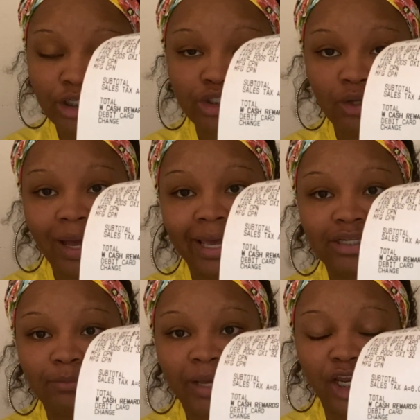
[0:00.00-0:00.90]
so I had
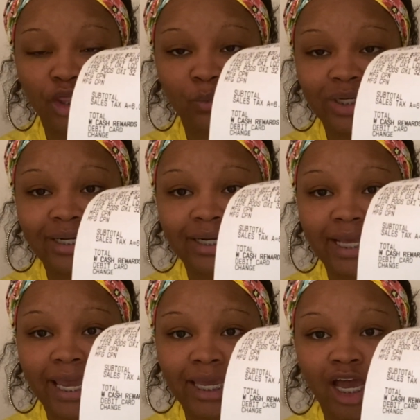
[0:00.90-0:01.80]
to pay
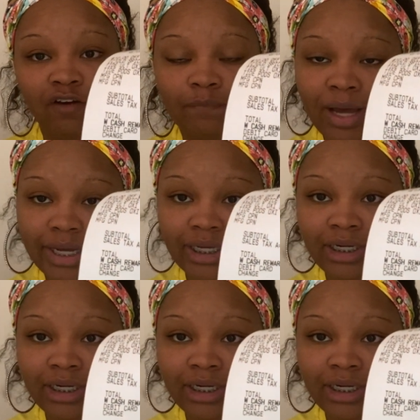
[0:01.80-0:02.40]
$3.98 out of pocket.